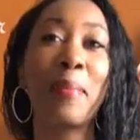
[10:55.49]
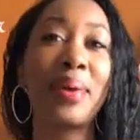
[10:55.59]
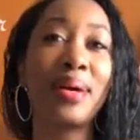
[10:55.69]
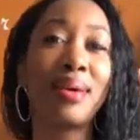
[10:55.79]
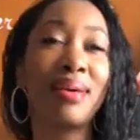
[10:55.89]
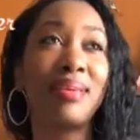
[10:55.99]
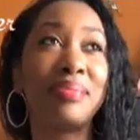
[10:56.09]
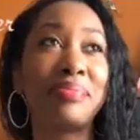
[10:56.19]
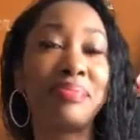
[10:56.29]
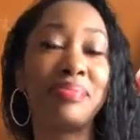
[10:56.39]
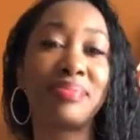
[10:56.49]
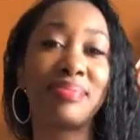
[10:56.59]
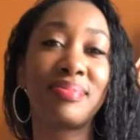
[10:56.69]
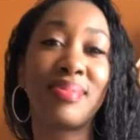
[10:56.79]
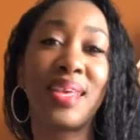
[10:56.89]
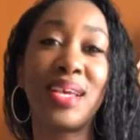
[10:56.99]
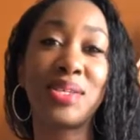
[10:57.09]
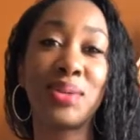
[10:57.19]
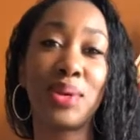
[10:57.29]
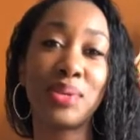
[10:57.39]
But yeah,
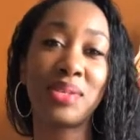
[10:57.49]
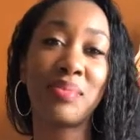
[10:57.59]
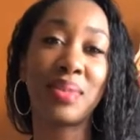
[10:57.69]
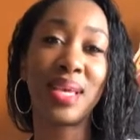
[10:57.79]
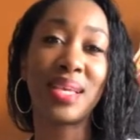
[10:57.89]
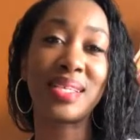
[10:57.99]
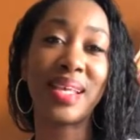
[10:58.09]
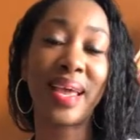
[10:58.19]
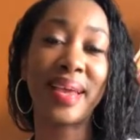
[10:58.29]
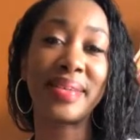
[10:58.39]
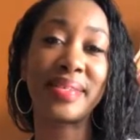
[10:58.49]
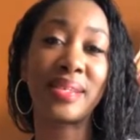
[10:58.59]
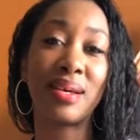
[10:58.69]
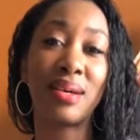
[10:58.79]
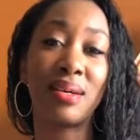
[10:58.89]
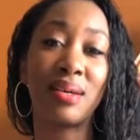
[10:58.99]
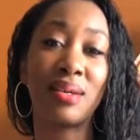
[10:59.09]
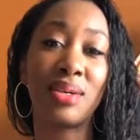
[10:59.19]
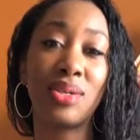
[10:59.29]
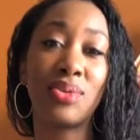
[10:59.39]
so those are some things
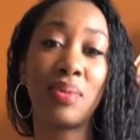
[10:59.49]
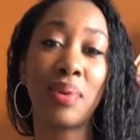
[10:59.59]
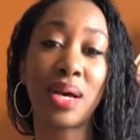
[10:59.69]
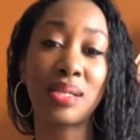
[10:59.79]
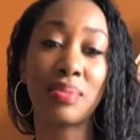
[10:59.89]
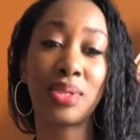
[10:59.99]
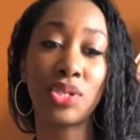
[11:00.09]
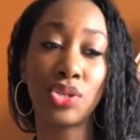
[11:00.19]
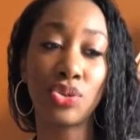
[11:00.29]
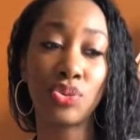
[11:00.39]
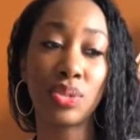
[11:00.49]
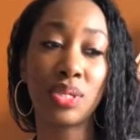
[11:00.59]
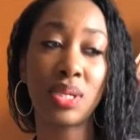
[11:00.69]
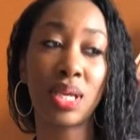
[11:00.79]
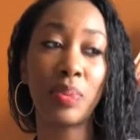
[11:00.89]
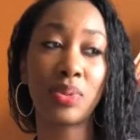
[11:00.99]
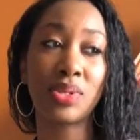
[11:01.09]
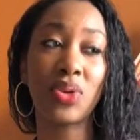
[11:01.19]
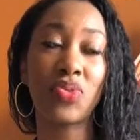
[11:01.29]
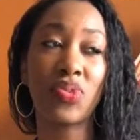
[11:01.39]
that you can possibly do to keep
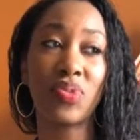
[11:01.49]
yourself